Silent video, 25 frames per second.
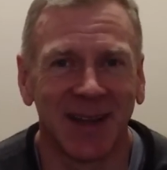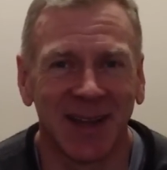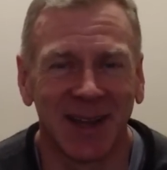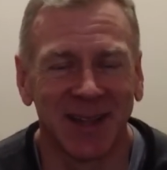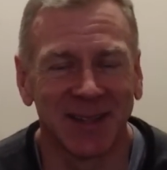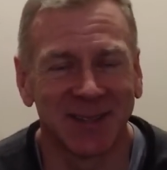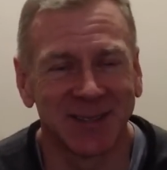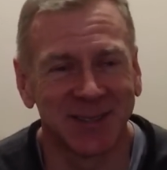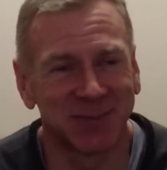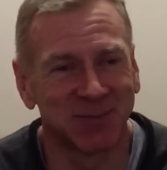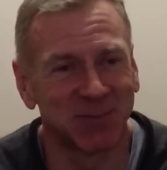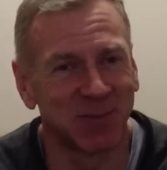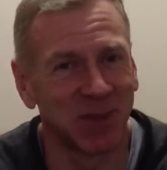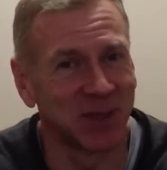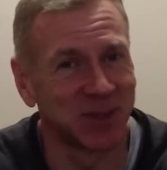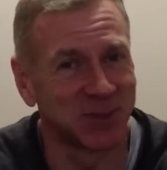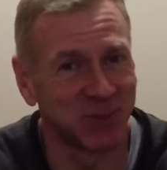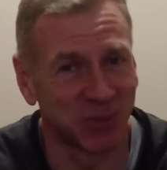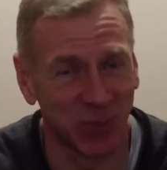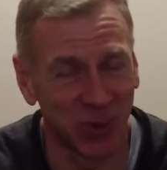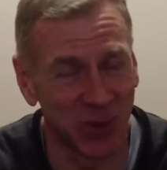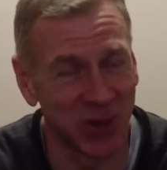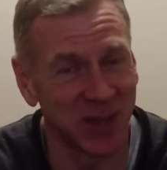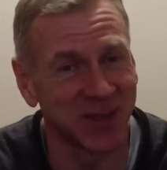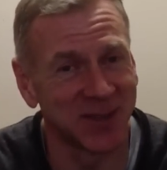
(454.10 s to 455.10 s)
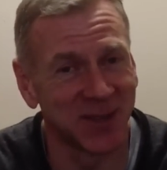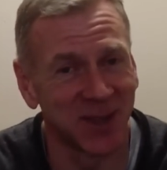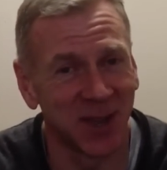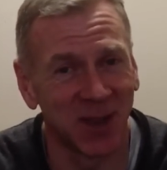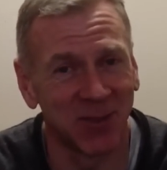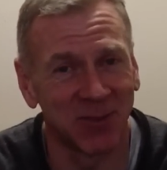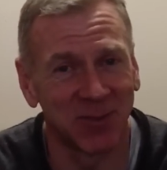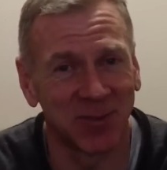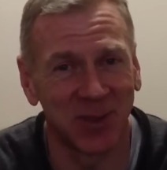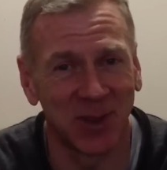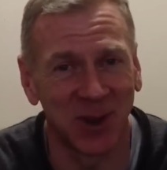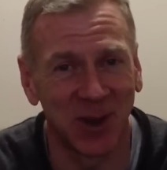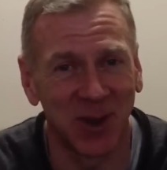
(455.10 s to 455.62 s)
It's pretty
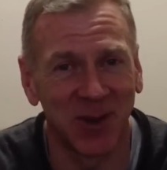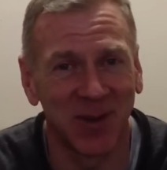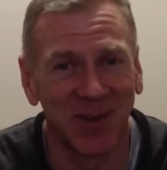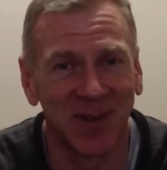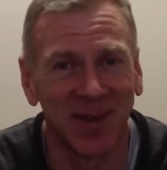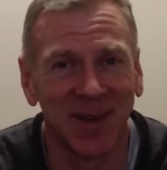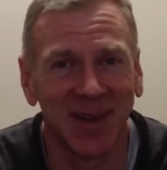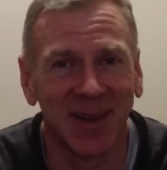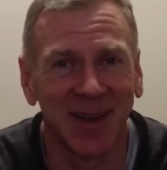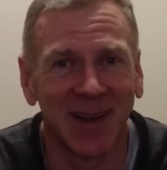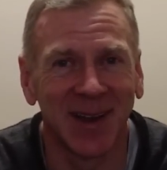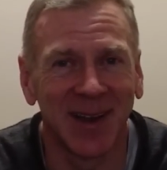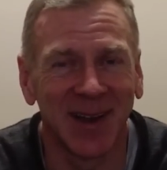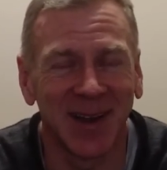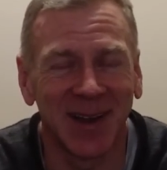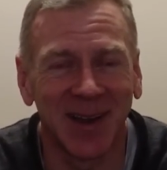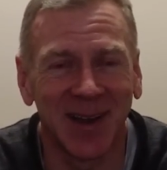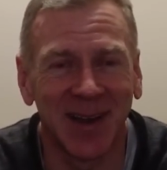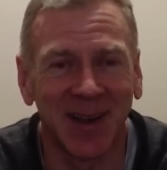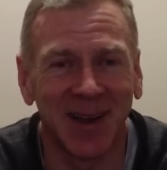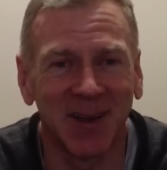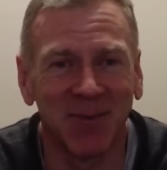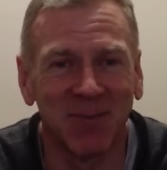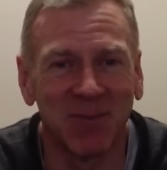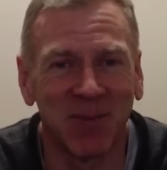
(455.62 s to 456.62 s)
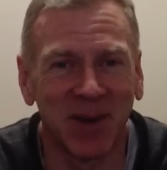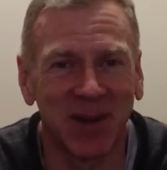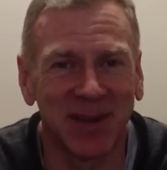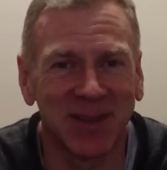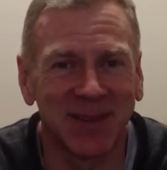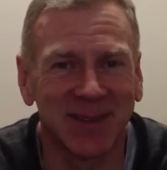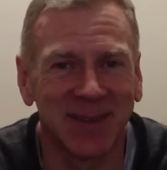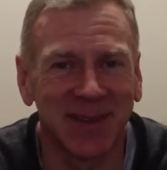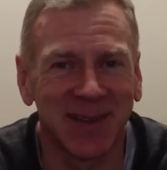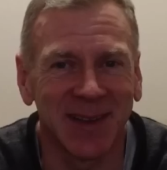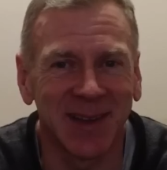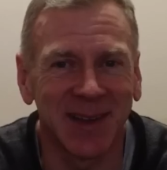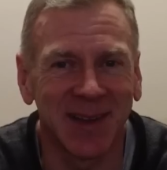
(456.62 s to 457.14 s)
tough there,
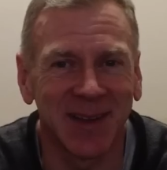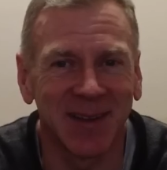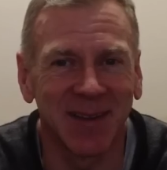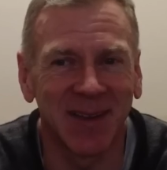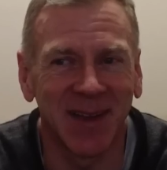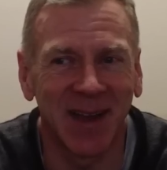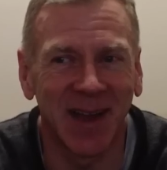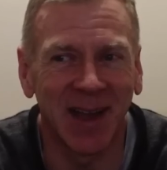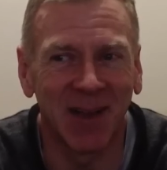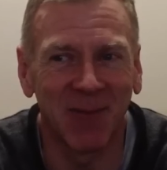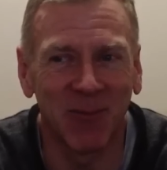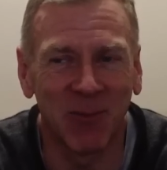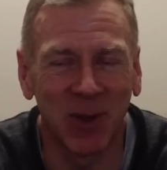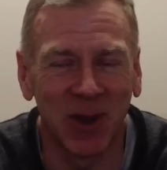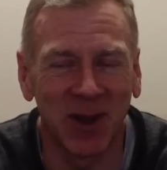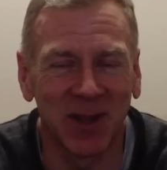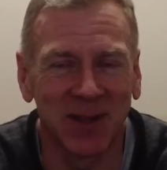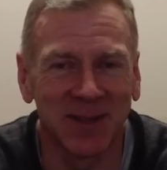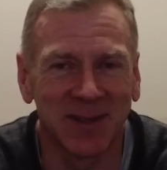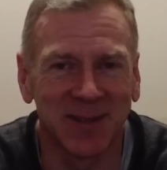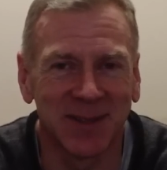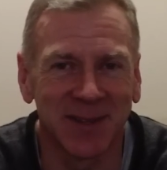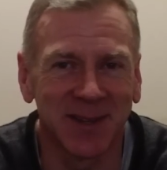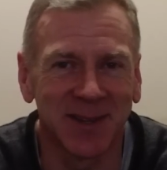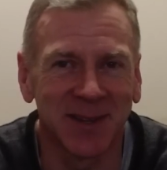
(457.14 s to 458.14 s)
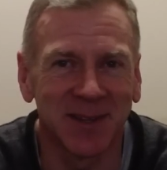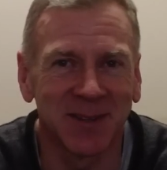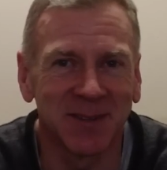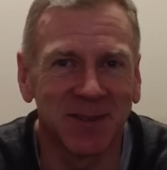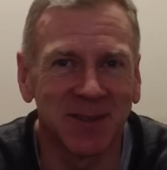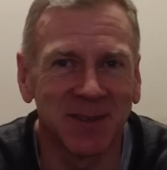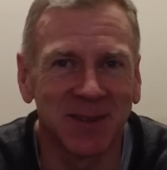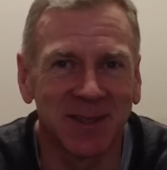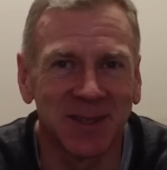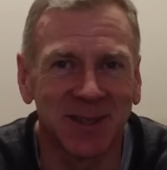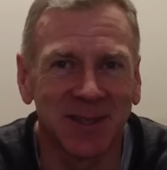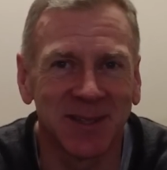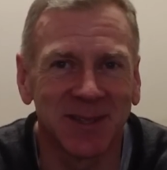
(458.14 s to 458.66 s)
but I'm willing to
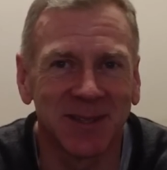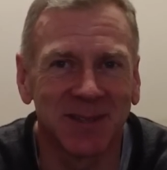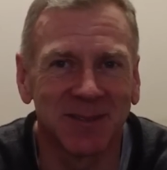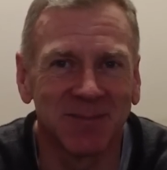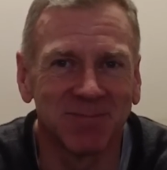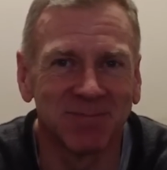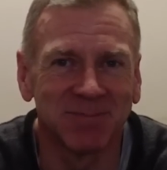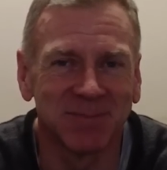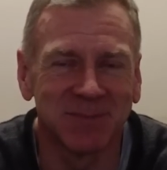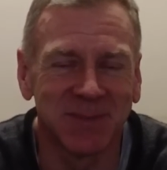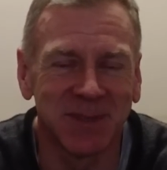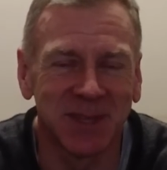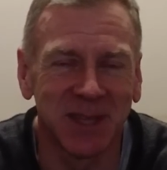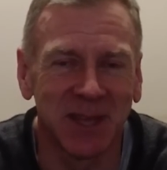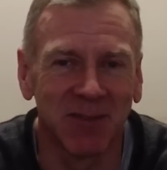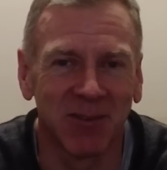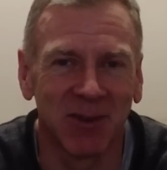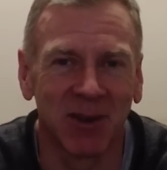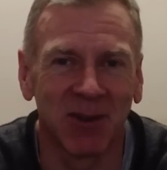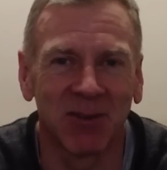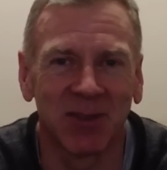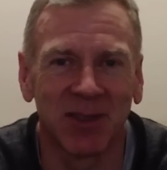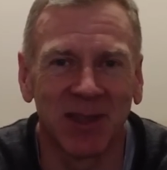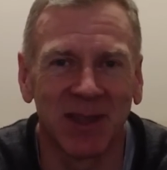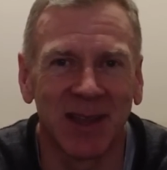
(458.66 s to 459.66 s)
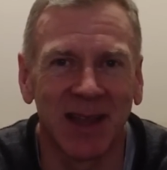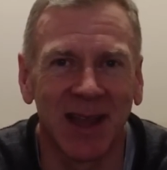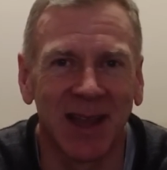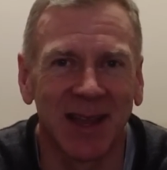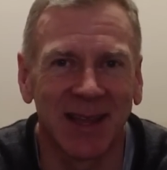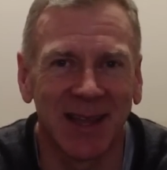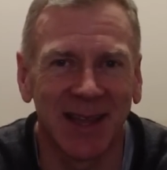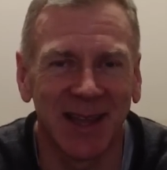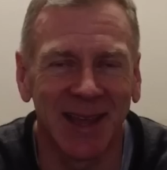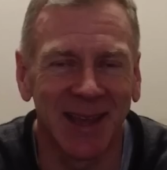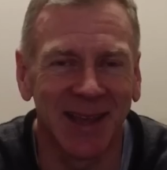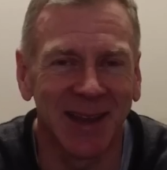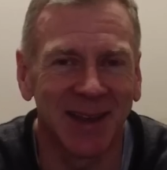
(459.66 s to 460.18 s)
give it everything I
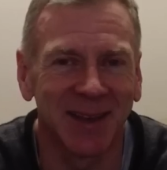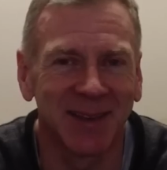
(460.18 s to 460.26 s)
can.